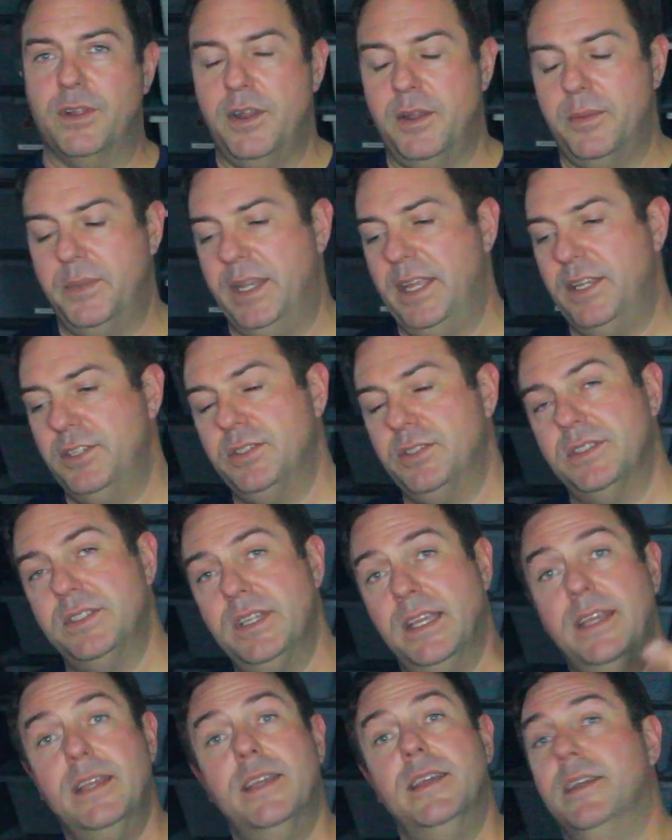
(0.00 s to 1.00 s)

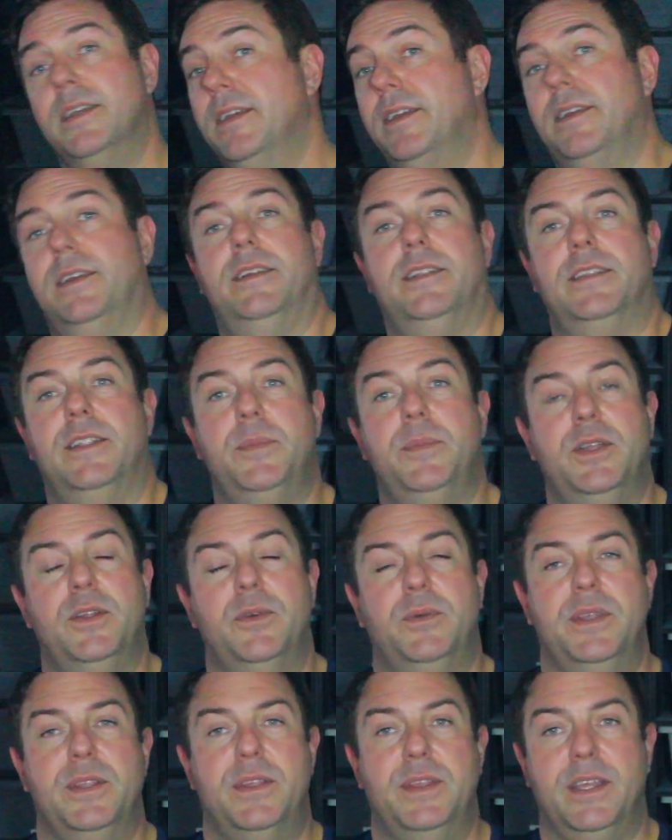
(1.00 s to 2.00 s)
combinations, let me know
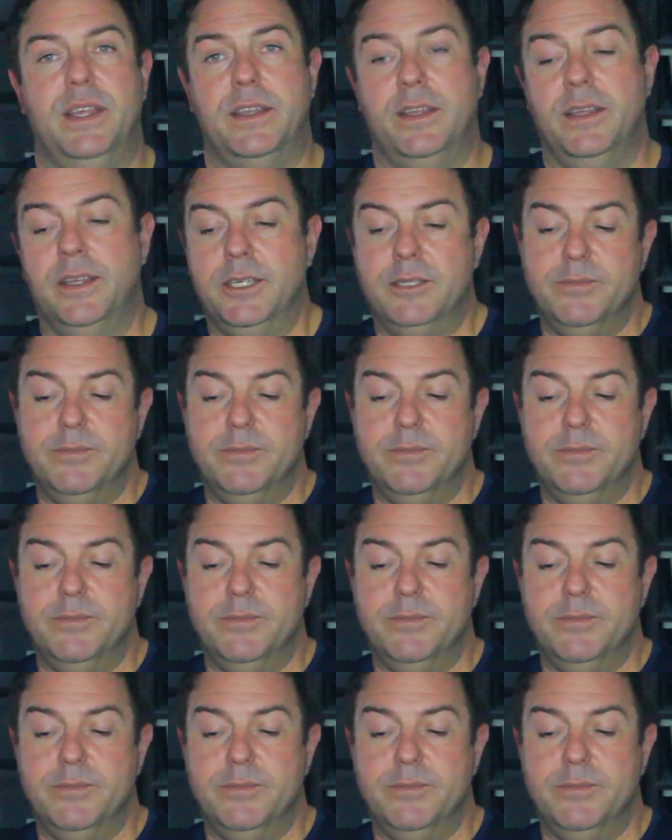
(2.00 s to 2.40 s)
what you think.